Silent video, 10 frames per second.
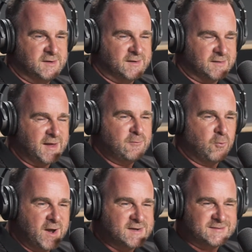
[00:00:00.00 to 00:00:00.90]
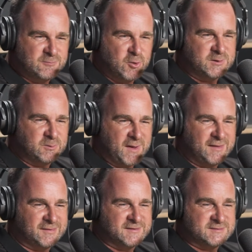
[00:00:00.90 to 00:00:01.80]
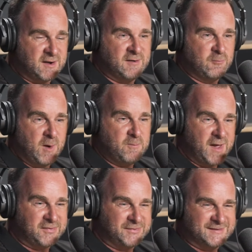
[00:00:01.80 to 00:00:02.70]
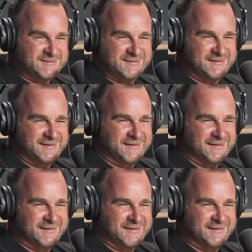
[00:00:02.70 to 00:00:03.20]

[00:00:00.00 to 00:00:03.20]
Unbelievable. They went and worked at Bathurst and won Bathurst.